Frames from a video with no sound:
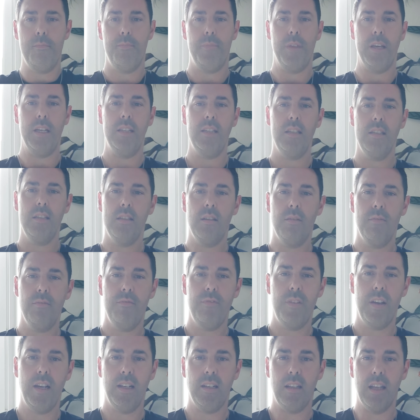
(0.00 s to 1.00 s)
This is
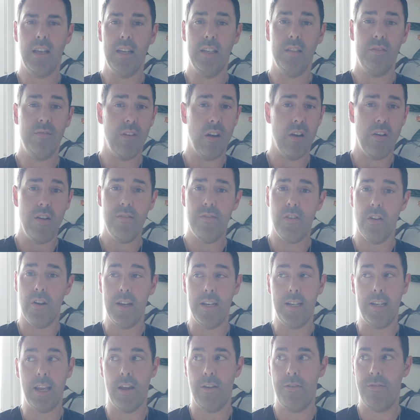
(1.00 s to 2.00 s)
something that is very, very
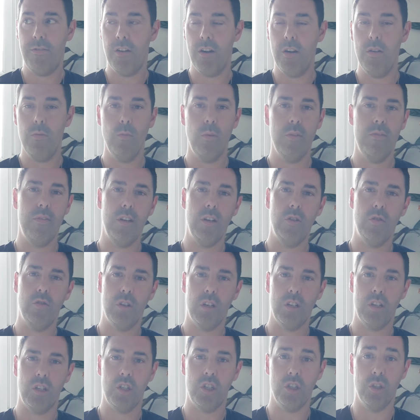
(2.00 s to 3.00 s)
different within
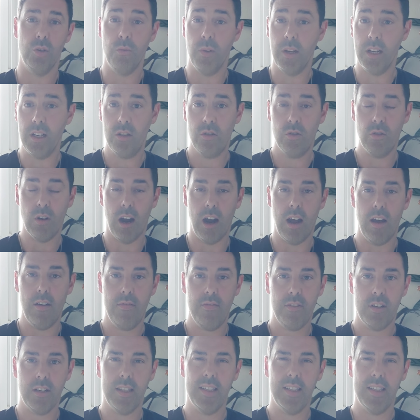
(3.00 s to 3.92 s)
traditional witchcraft.